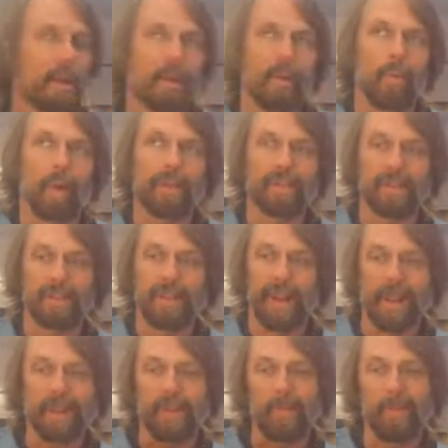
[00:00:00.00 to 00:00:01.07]
it wasn't that
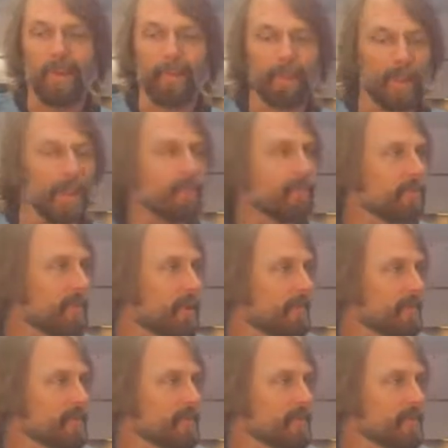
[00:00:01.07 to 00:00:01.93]
I didn't want to play for them.